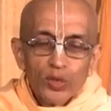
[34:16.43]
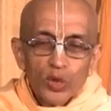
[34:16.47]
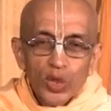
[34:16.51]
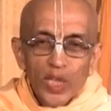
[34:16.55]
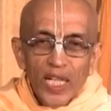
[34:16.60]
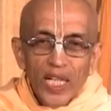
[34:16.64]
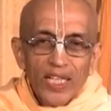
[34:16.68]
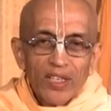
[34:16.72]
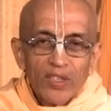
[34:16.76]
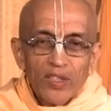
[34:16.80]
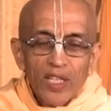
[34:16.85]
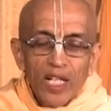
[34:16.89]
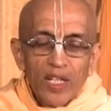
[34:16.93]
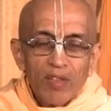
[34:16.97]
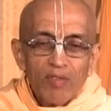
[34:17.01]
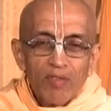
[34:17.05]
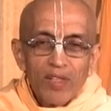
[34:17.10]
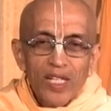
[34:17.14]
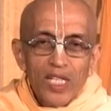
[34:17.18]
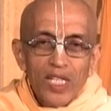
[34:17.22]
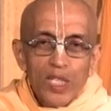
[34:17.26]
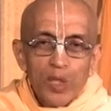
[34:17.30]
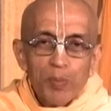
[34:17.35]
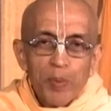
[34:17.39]
change that
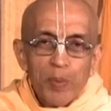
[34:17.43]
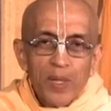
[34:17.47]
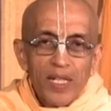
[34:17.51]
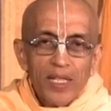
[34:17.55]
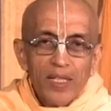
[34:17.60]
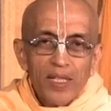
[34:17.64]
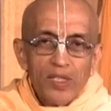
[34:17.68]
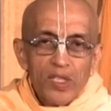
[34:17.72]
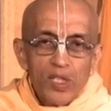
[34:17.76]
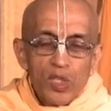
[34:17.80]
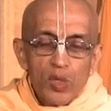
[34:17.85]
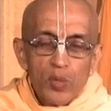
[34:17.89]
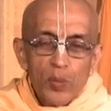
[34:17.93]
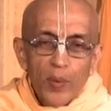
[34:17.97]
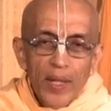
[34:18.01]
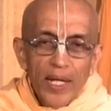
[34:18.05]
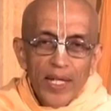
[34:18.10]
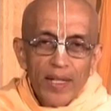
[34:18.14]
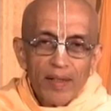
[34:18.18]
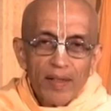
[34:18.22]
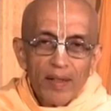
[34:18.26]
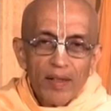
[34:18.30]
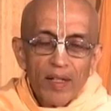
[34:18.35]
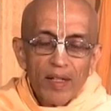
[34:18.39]
we experience
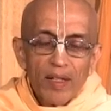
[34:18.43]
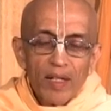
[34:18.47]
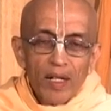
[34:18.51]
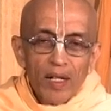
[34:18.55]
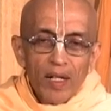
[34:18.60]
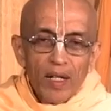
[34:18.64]
when